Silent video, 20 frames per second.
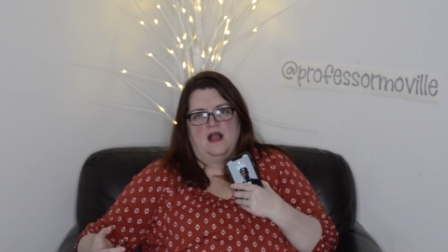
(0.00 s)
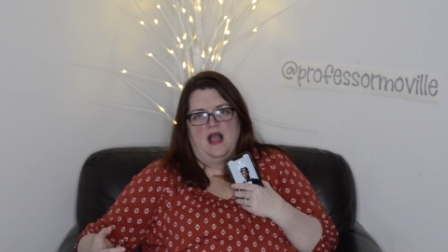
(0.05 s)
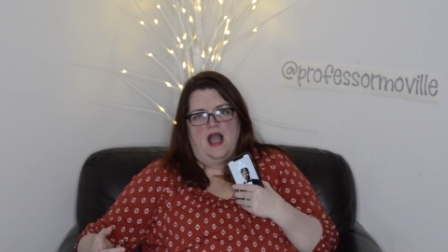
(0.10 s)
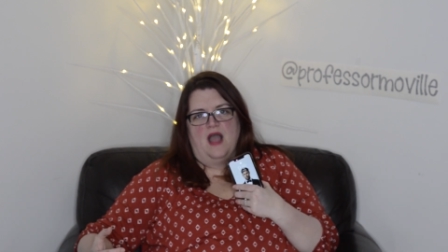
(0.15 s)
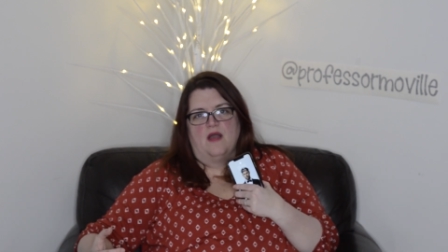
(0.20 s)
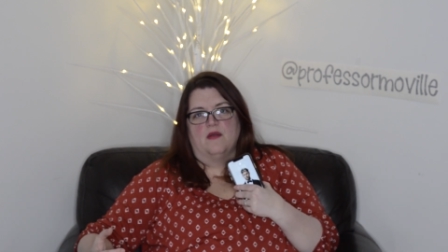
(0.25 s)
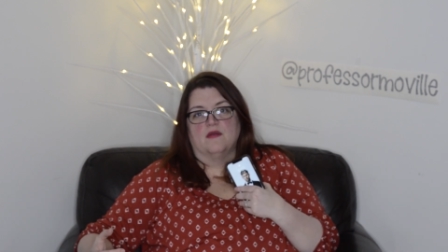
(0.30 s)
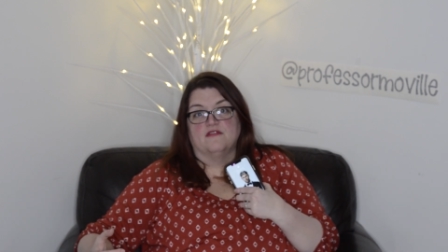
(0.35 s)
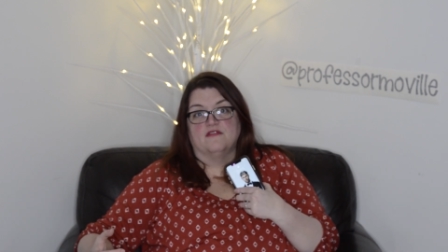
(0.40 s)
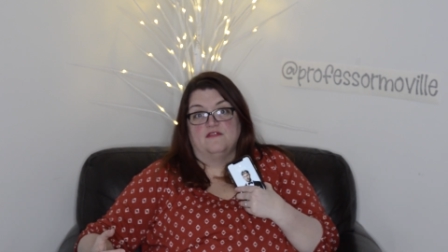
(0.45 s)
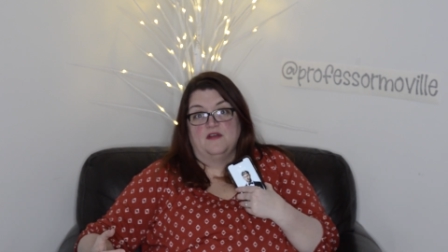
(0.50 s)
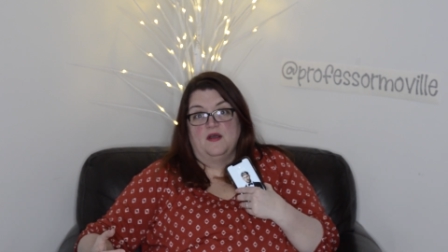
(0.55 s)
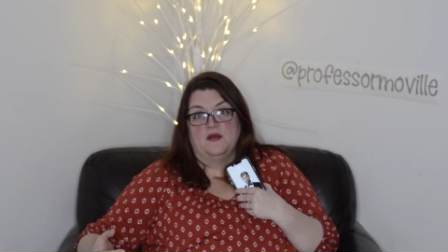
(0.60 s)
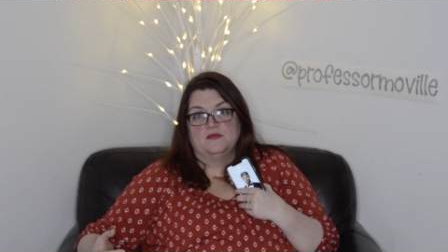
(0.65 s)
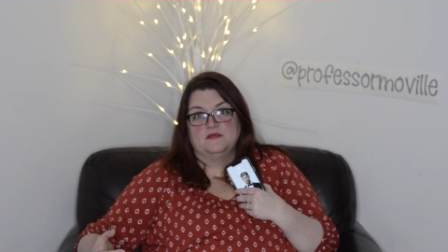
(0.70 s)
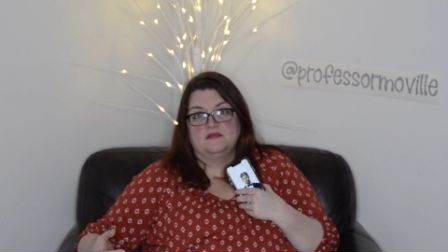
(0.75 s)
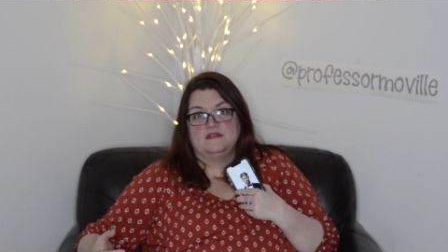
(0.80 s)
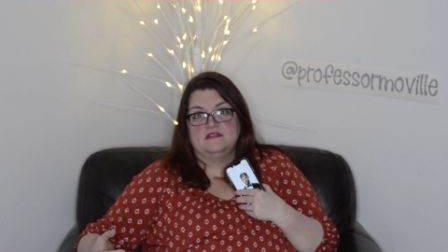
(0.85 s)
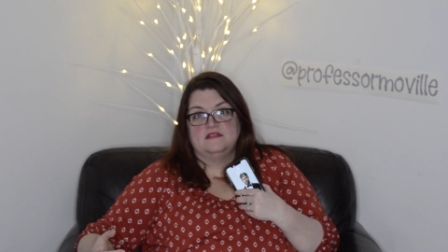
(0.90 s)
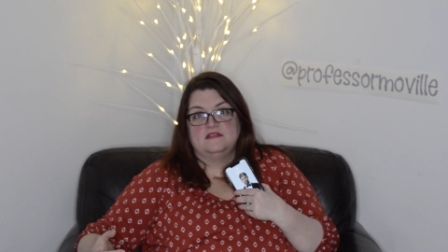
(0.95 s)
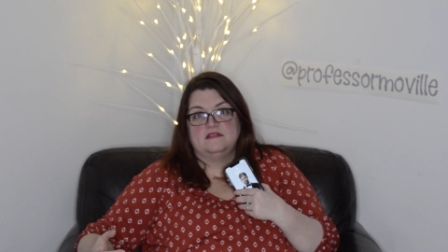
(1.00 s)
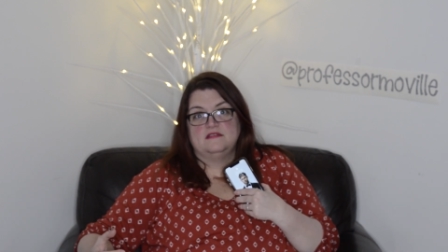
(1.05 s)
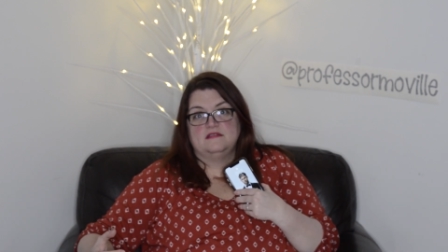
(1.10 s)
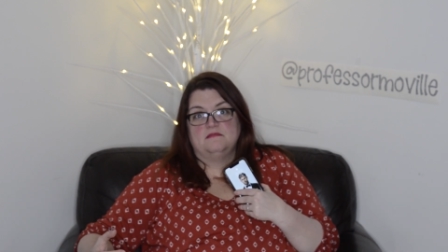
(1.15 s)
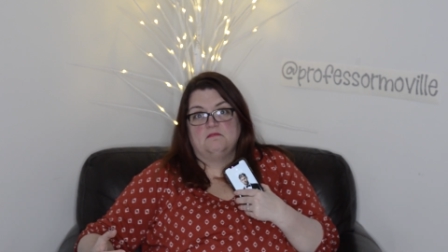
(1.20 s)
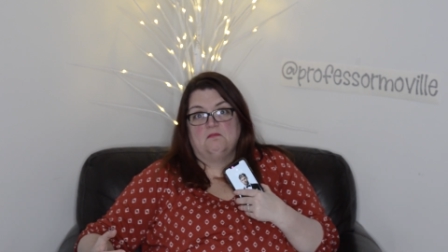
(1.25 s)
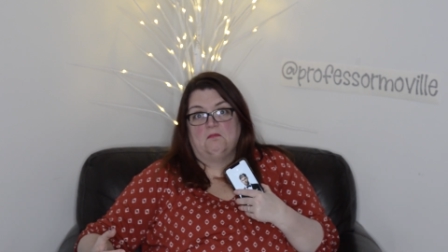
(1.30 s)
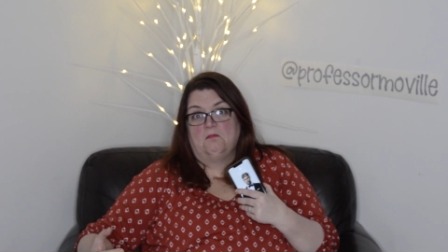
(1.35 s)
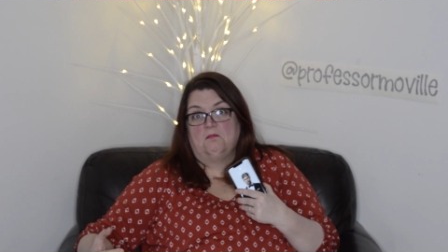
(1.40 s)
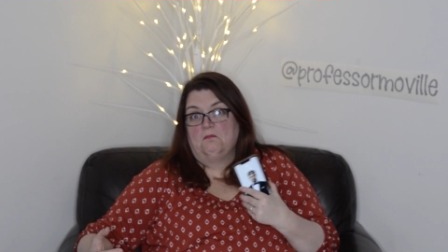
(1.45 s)
our phones?
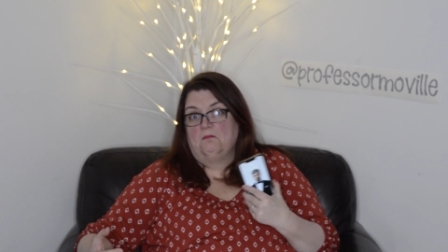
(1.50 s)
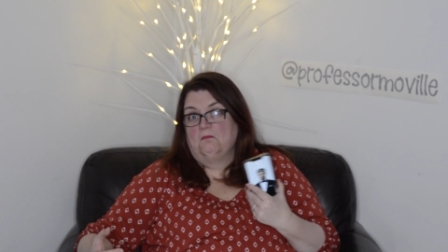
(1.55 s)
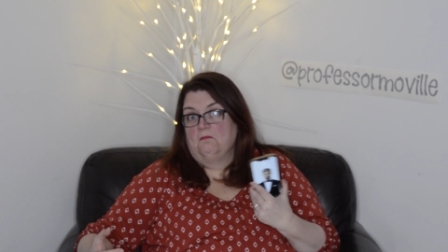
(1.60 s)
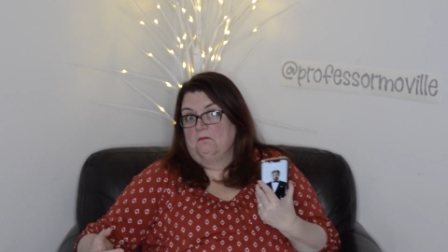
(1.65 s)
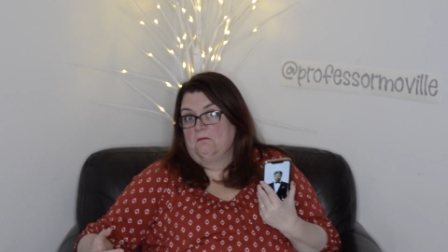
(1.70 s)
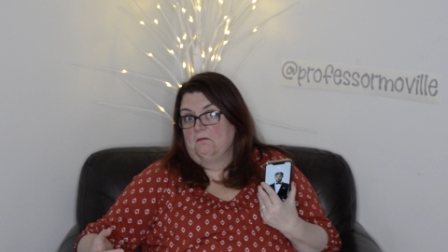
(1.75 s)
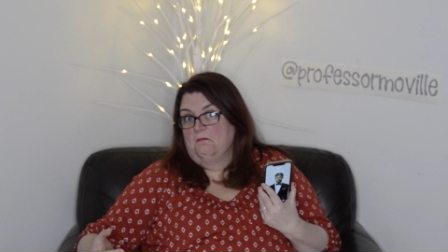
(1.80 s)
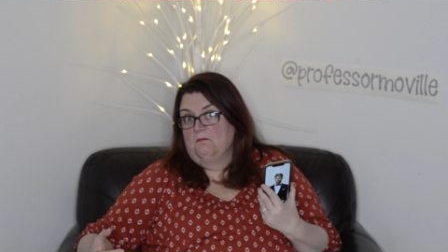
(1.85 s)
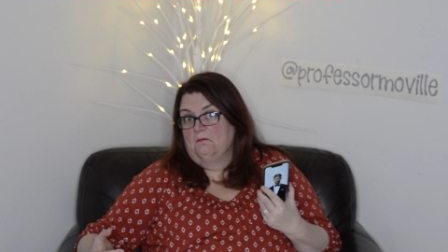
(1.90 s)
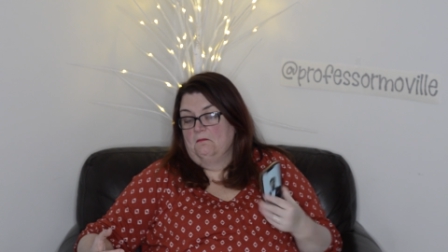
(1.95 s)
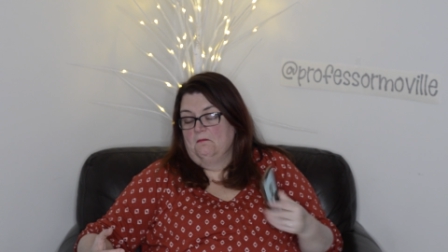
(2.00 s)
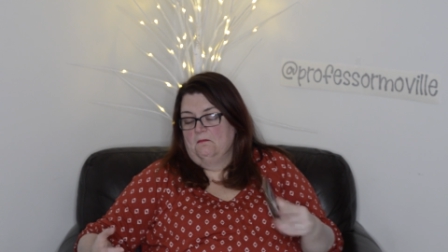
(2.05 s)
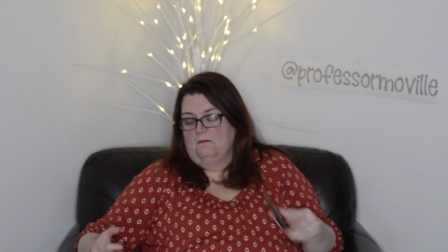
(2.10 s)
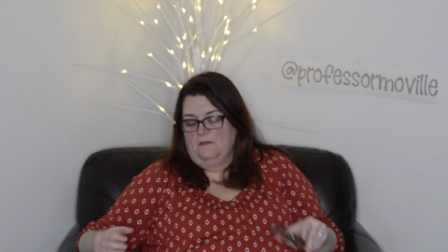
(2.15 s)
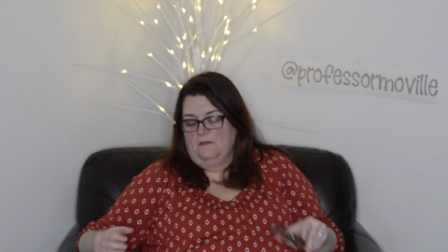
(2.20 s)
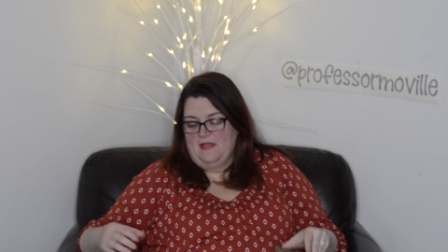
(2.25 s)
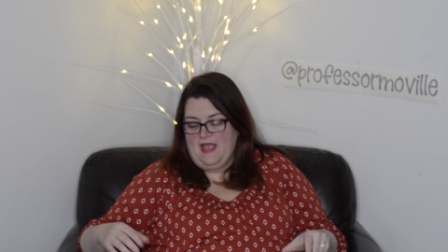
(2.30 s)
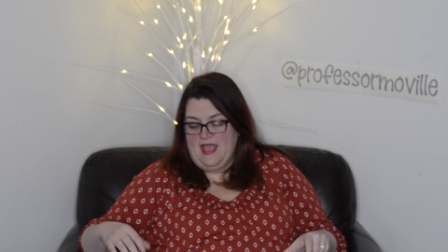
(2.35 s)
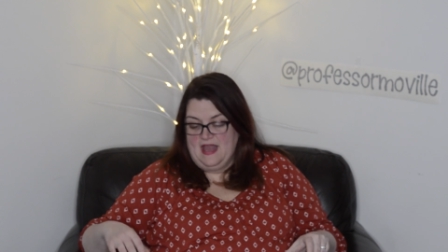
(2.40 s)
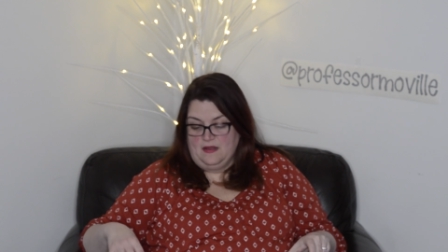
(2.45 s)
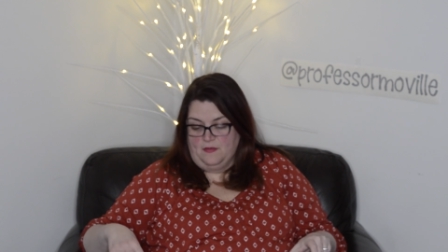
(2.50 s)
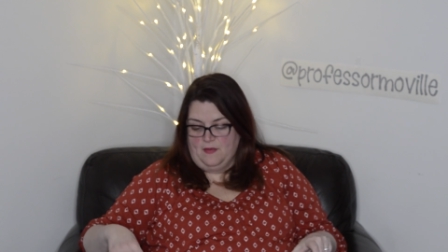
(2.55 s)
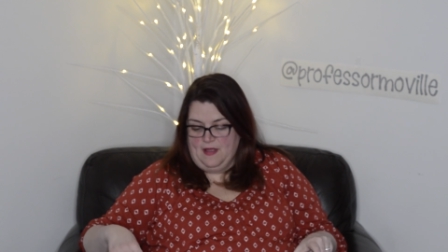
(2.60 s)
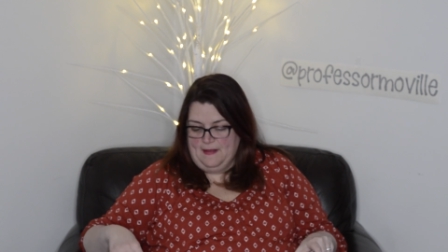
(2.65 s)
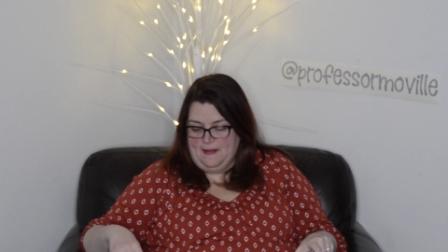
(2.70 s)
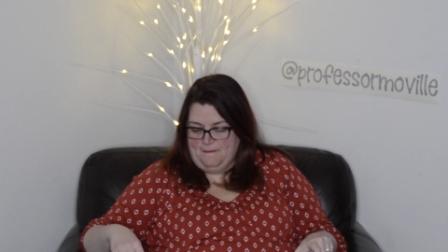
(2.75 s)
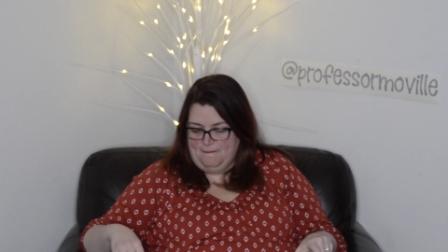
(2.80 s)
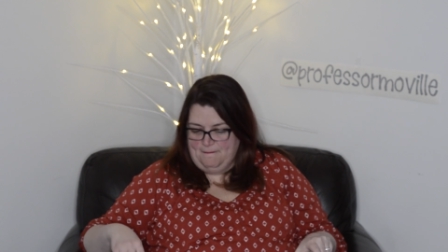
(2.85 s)
Anyway.